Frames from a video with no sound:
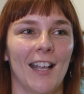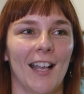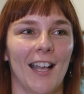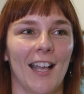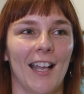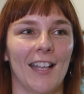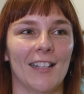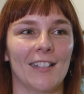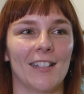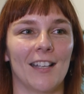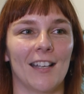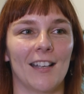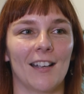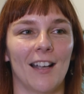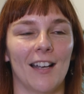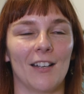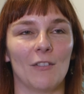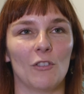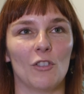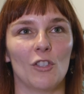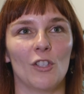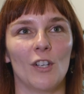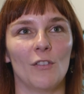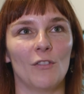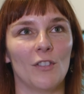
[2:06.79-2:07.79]
and uh, kind
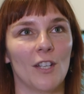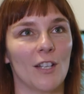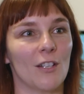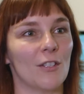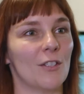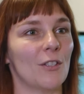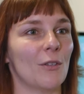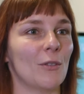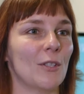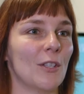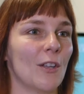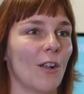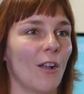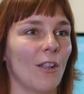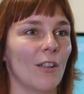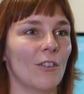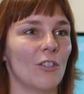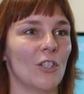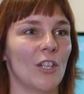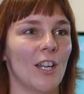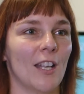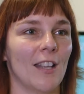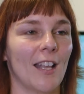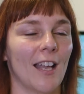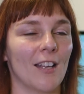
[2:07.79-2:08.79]
of shifting
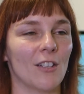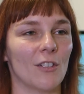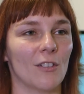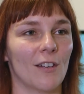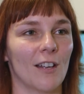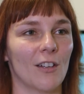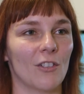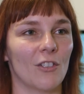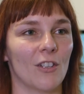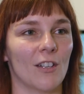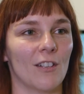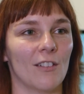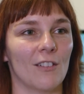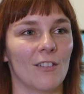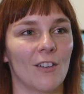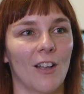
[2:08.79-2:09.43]
sociology in that direction.